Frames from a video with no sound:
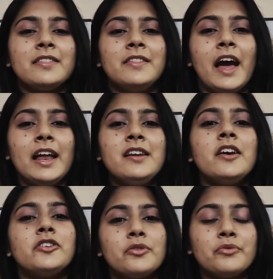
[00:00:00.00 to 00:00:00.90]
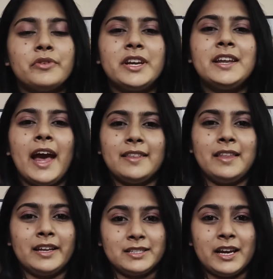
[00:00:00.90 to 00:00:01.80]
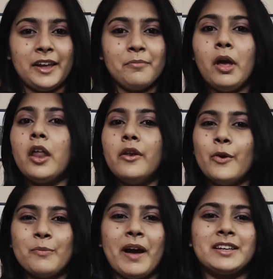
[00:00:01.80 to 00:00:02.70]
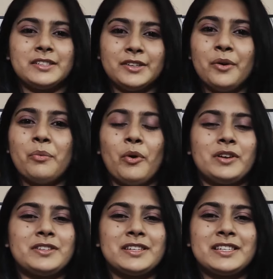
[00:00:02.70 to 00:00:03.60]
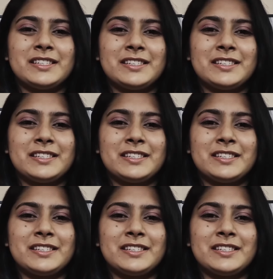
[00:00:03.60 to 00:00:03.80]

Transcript: that you read at that time no matter what.